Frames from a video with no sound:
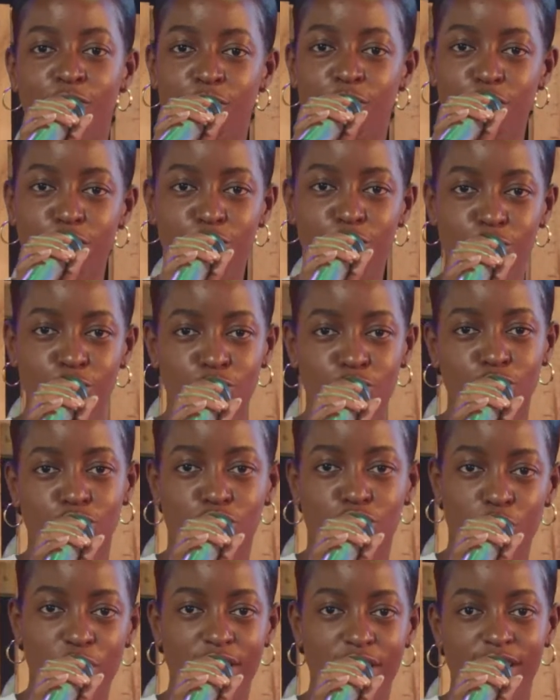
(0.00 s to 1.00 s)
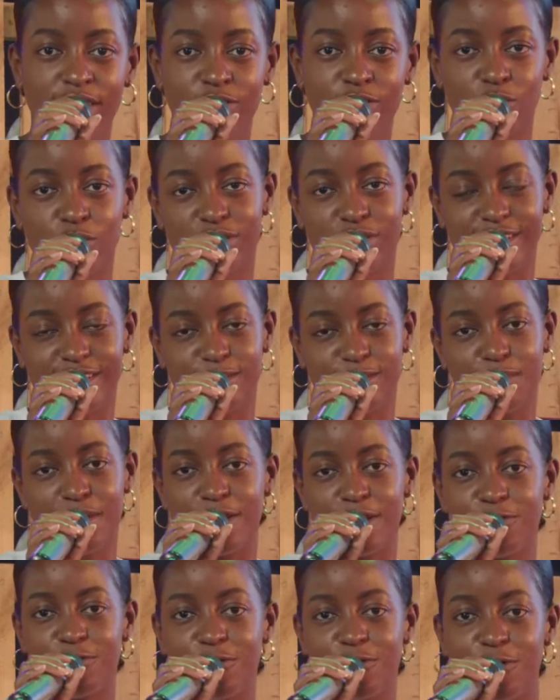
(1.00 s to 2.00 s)
for you to join us on this
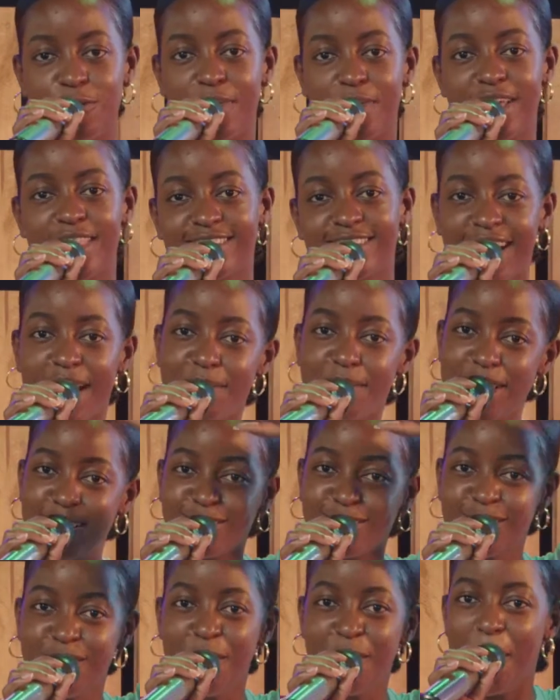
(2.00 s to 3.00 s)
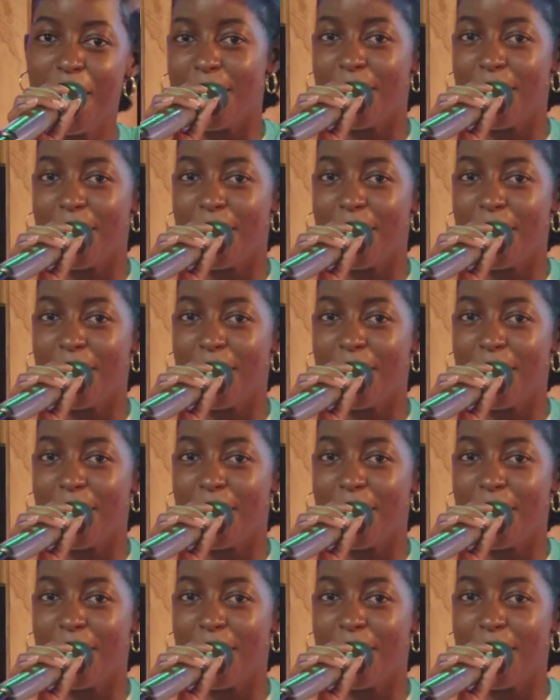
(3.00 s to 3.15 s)
platform. Otherwise, God bless you.